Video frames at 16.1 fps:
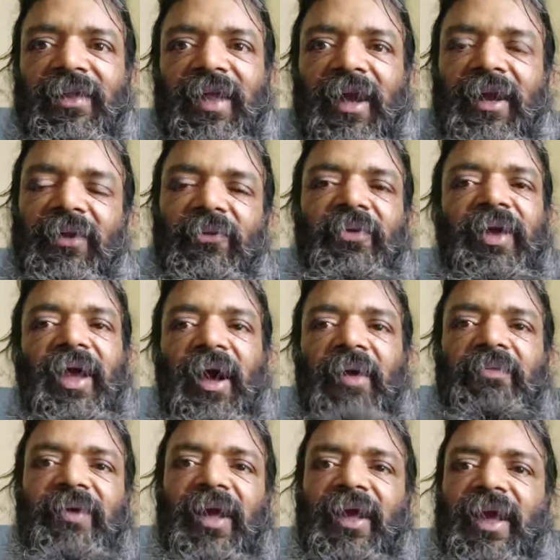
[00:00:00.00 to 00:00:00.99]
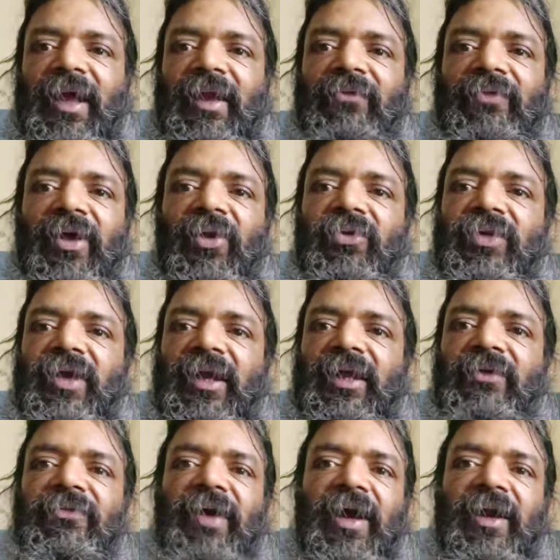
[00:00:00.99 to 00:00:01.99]
that we have taken
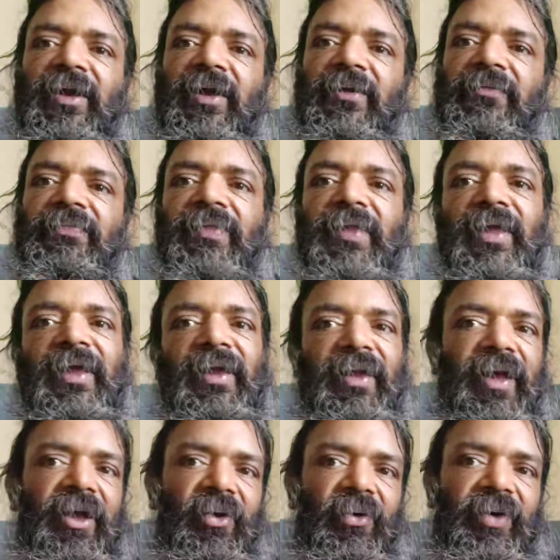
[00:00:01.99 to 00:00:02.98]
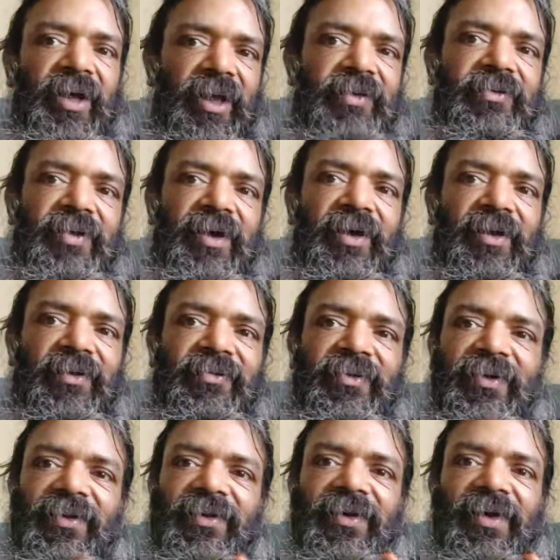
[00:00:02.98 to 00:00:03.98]
velocity vector in along x
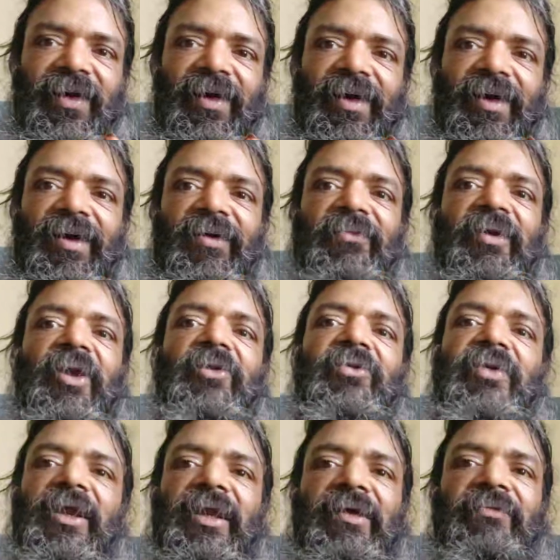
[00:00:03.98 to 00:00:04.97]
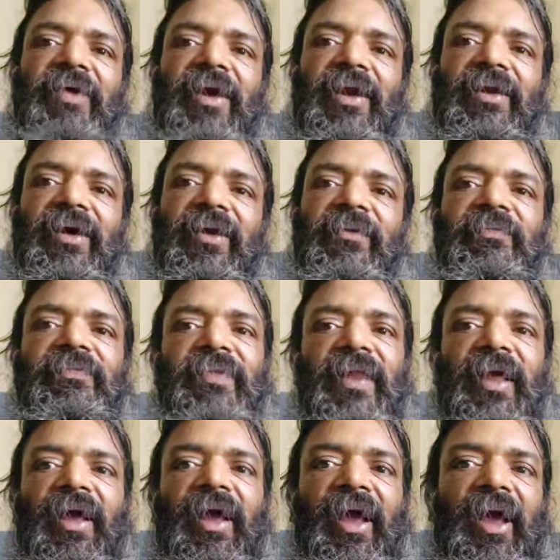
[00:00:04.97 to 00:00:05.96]
direction, velocity vector
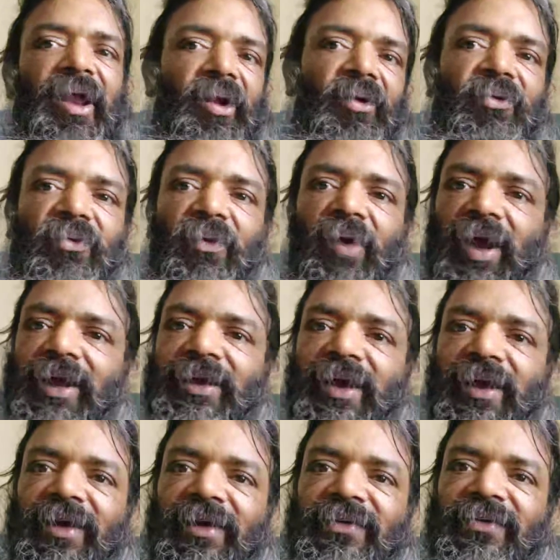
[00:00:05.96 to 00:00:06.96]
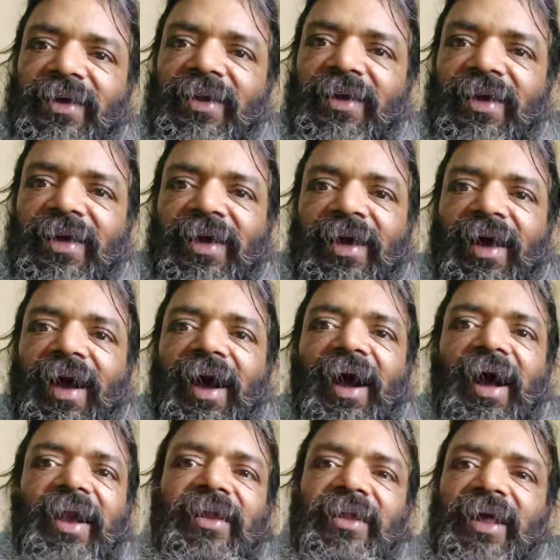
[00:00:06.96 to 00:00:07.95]
along y direction,
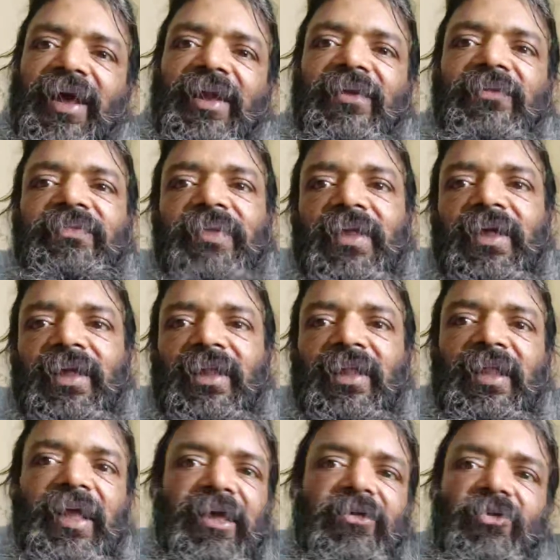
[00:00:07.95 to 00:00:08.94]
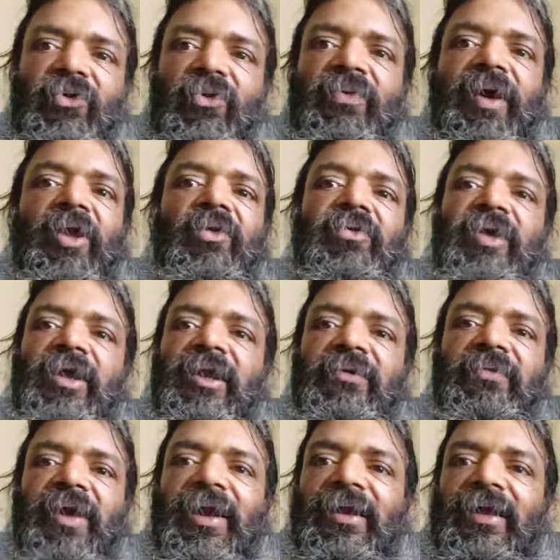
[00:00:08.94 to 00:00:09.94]
and then these two
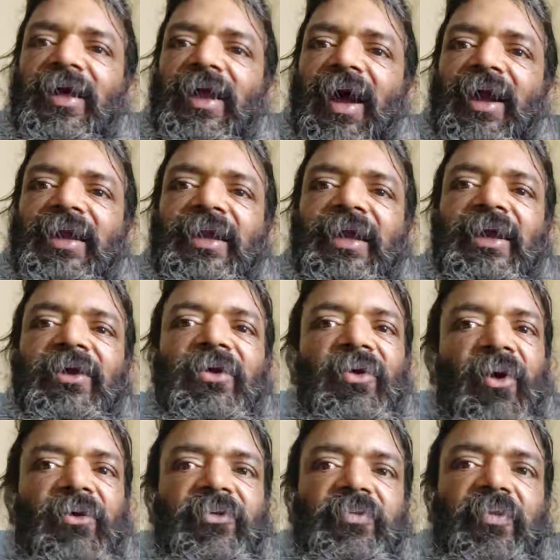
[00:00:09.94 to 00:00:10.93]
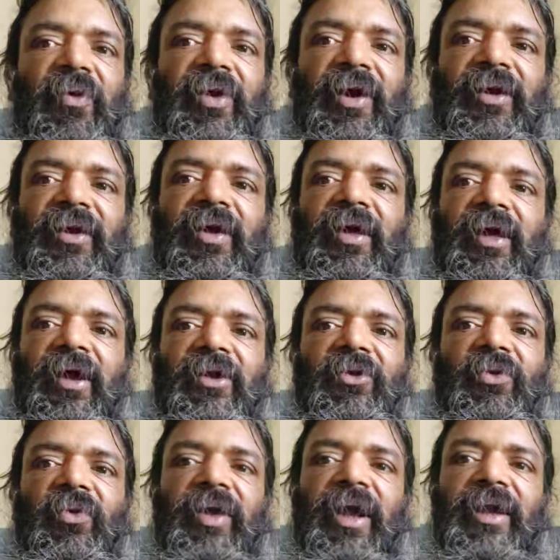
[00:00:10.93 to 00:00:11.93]
velocity vector I did cross product
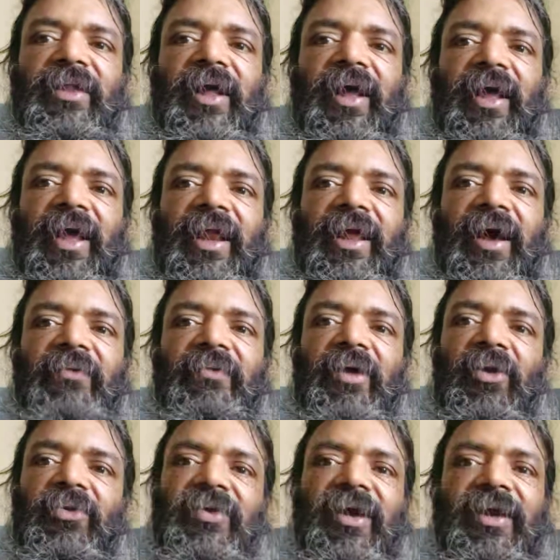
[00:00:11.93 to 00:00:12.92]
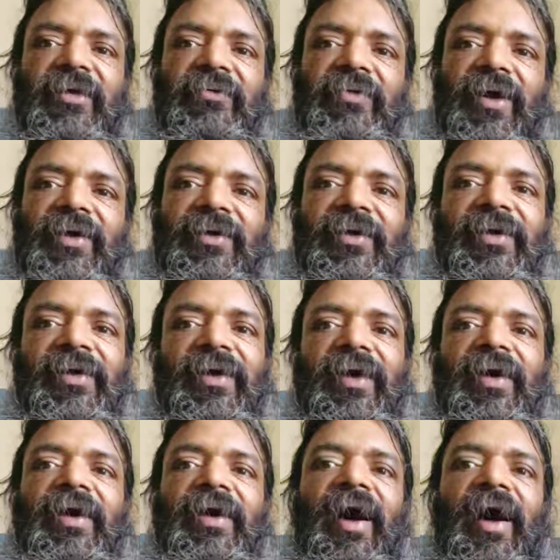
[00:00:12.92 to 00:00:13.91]
to get the area velocity vector,
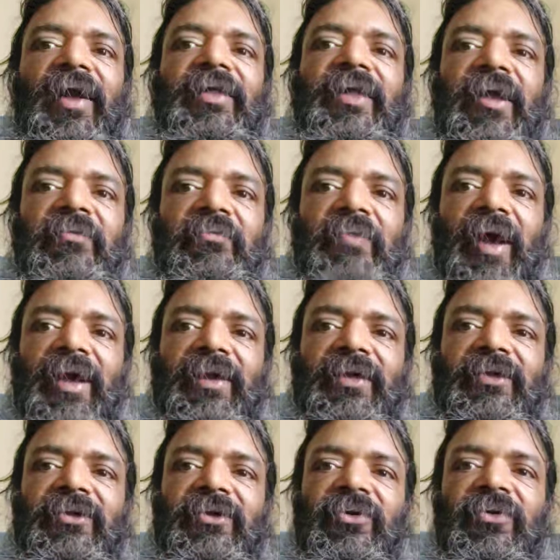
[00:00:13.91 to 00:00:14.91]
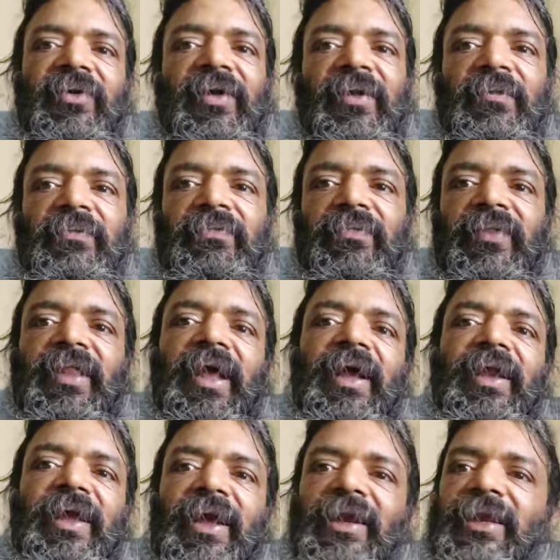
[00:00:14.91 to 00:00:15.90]
and then magnitude,
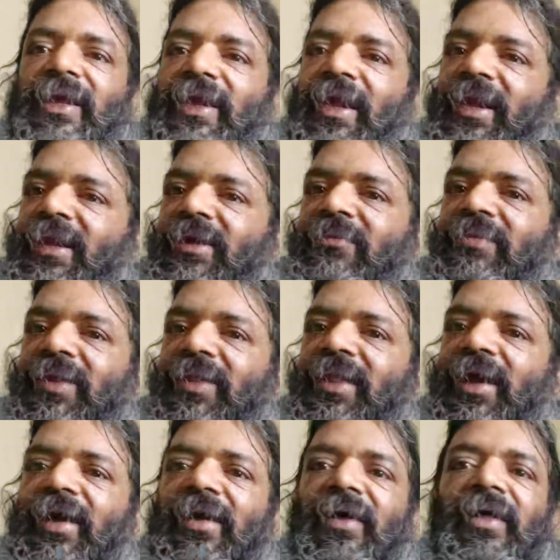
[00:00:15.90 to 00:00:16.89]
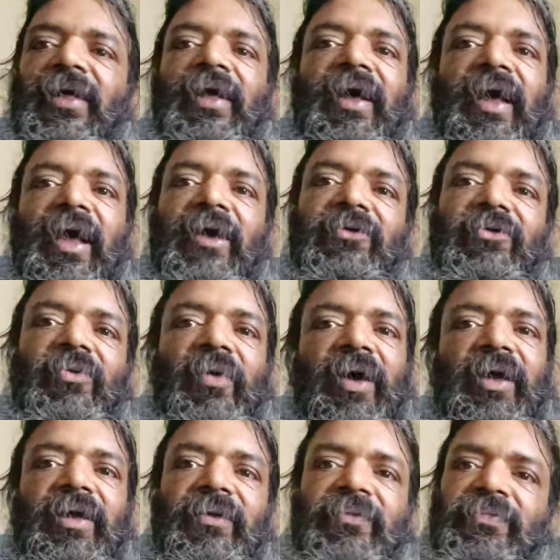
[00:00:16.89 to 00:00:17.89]
then integrating with the
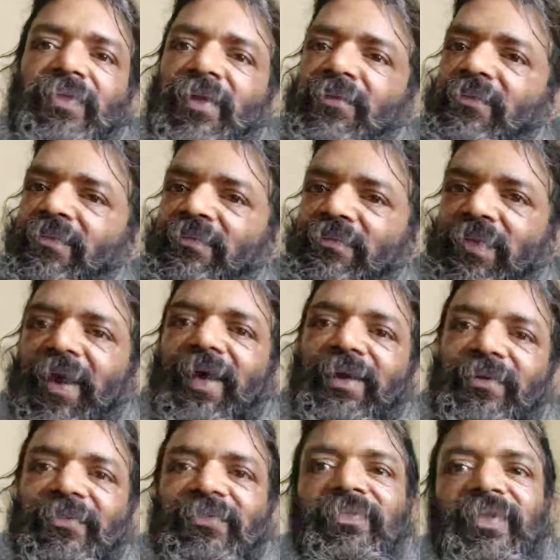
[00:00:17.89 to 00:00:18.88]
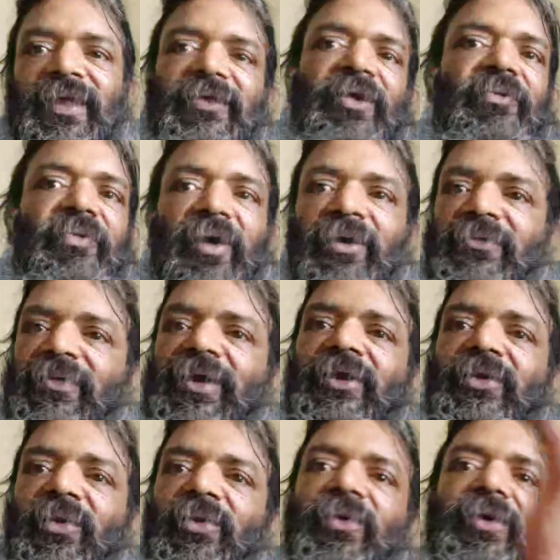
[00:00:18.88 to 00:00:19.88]
xy plane. This is what we
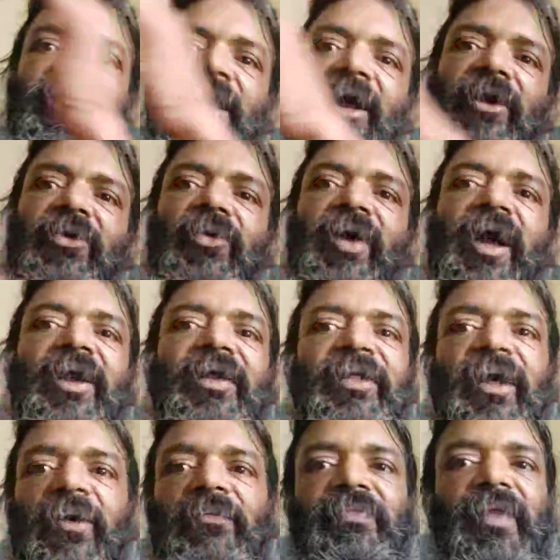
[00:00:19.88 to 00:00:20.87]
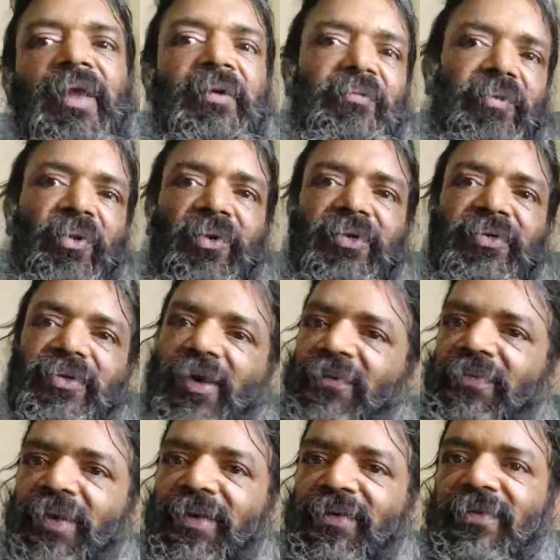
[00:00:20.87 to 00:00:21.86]
do to get the full
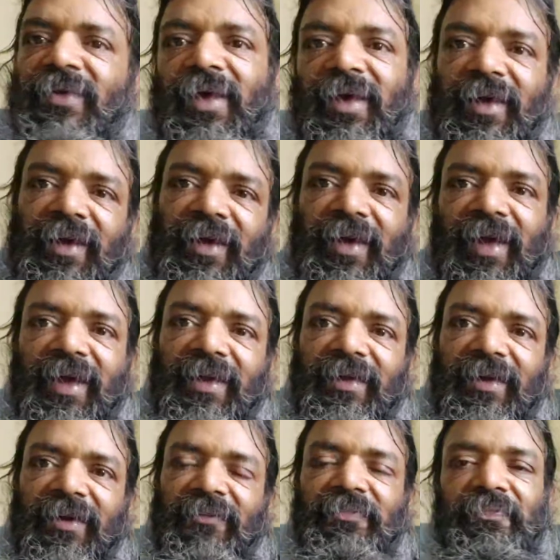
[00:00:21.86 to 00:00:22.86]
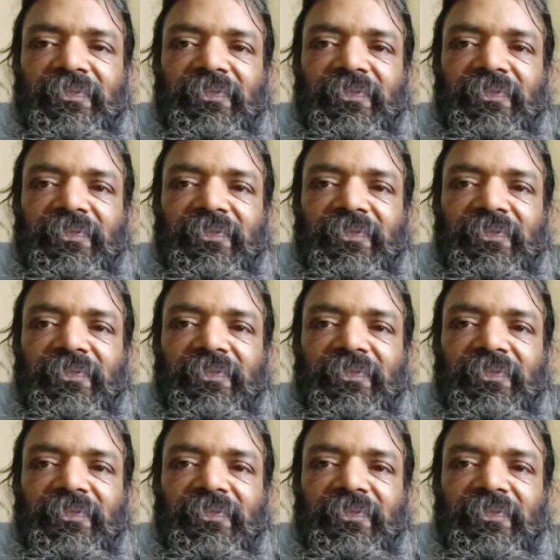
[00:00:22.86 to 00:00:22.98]
surface area.